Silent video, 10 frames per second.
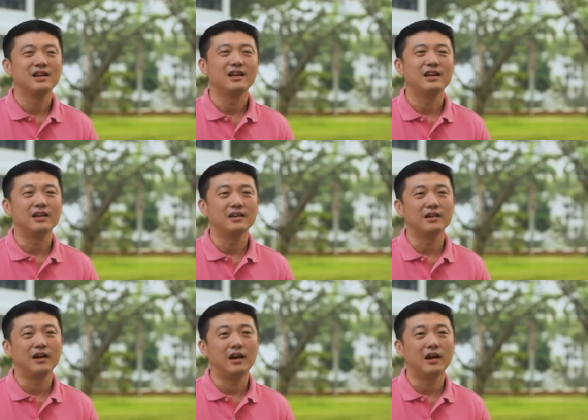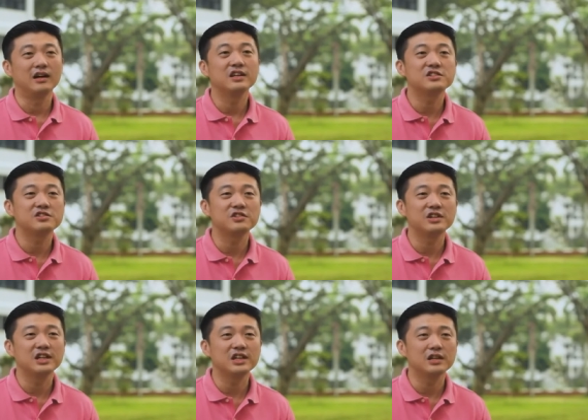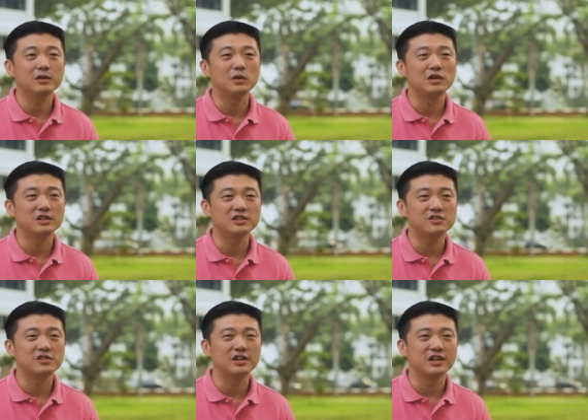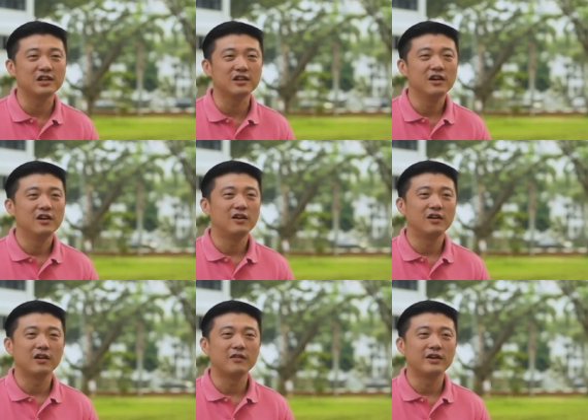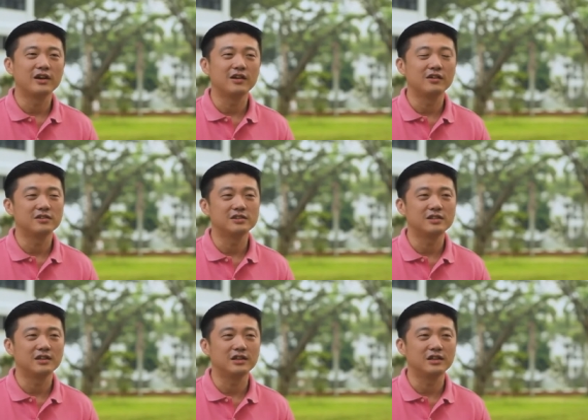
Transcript: in uh, history, world history, or you're very interested